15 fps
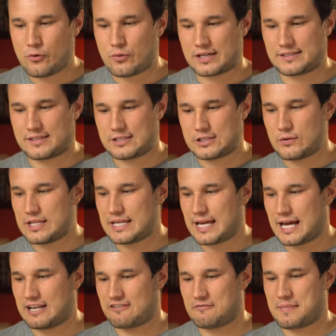whereas the Sony
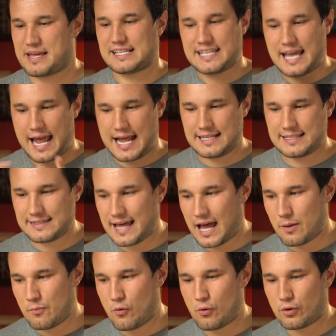kind of maintains
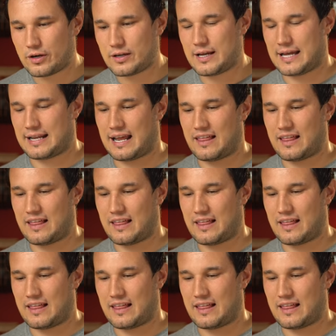that more, and